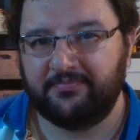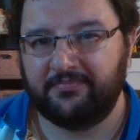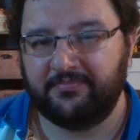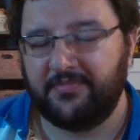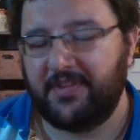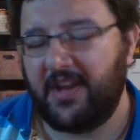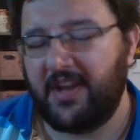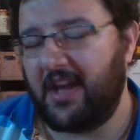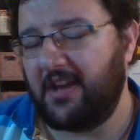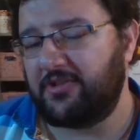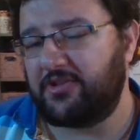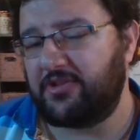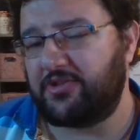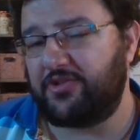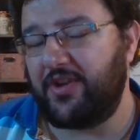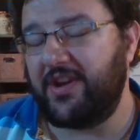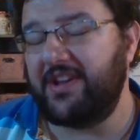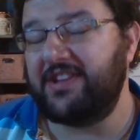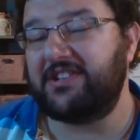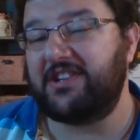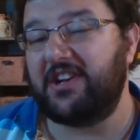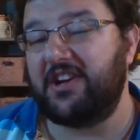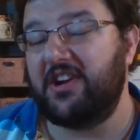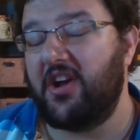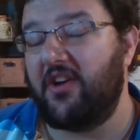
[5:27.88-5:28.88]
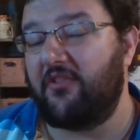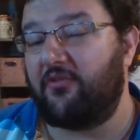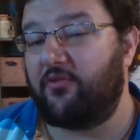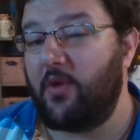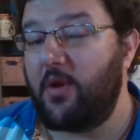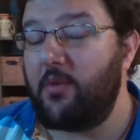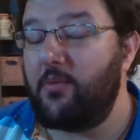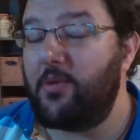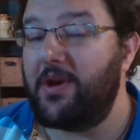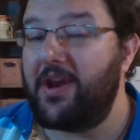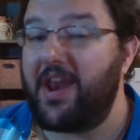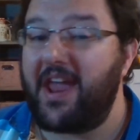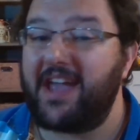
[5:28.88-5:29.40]
Now, strangely enough, we
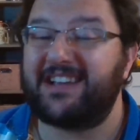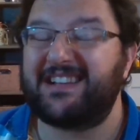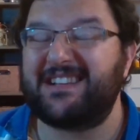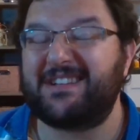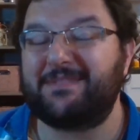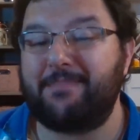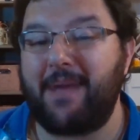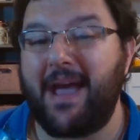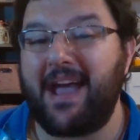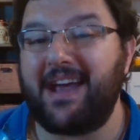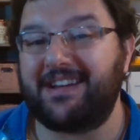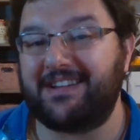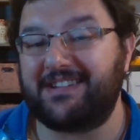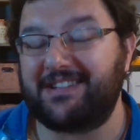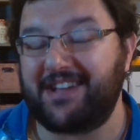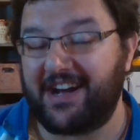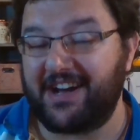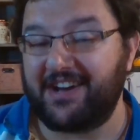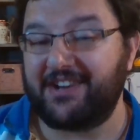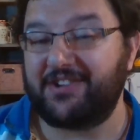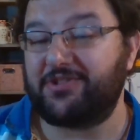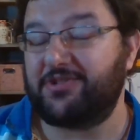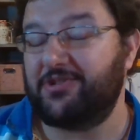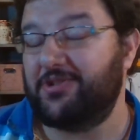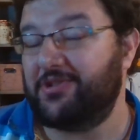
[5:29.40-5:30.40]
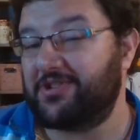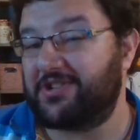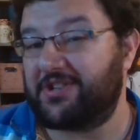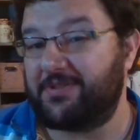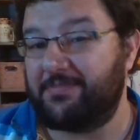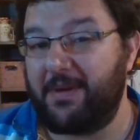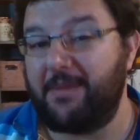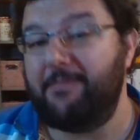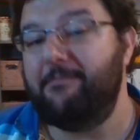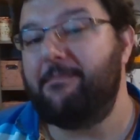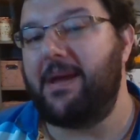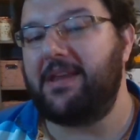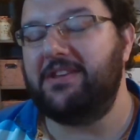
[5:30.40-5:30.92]
wouldn't expect dinosaurs to
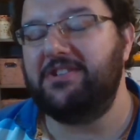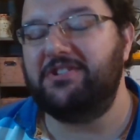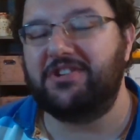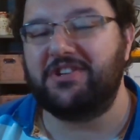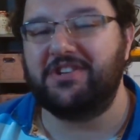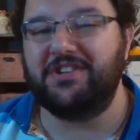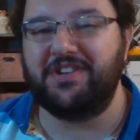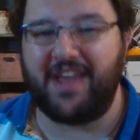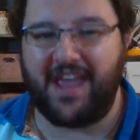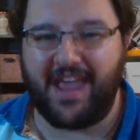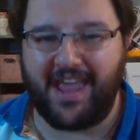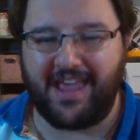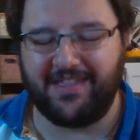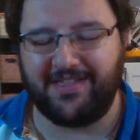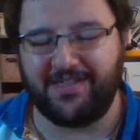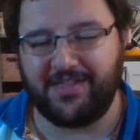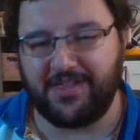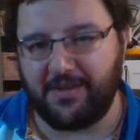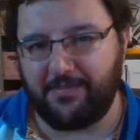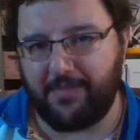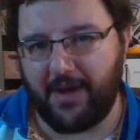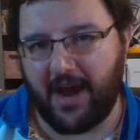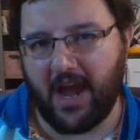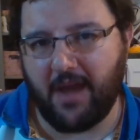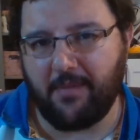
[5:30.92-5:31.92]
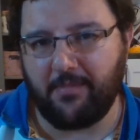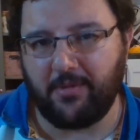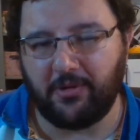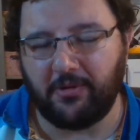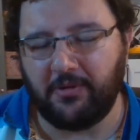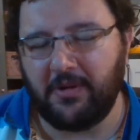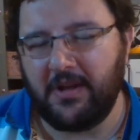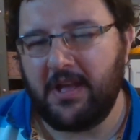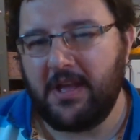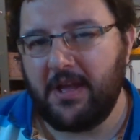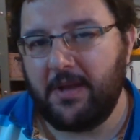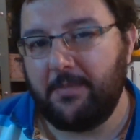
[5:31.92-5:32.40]
be mentioned in the Bible.